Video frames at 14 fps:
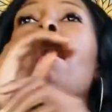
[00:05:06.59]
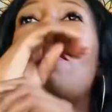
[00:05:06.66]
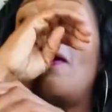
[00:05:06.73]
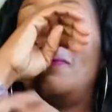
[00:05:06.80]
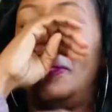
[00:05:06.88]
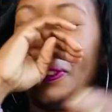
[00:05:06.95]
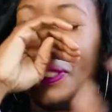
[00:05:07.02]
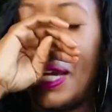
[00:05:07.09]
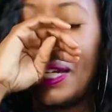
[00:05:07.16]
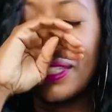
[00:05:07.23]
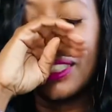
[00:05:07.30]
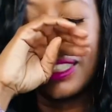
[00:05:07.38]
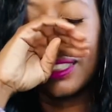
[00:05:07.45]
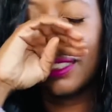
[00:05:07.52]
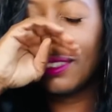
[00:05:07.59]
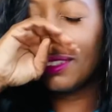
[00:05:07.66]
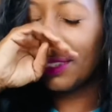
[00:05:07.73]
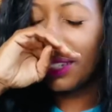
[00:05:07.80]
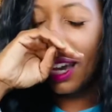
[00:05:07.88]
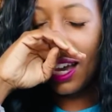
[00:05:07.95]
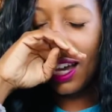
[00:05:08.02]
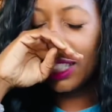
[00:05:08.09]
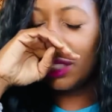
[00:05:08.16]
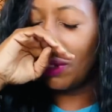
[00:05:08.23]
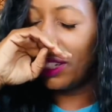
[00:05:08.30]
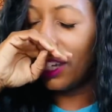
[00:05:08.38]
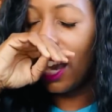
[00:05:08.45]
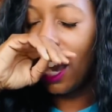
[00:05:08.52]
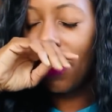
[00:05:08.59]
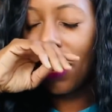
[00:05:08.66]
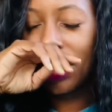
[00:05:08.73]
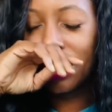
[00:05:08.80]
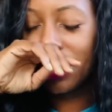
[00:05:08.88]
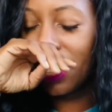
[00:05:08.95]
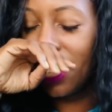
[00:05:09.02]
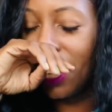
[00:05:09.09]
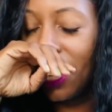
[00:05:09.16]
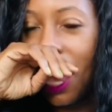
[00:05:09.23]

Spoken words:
And I'm just like, just guys, right now, I just can't.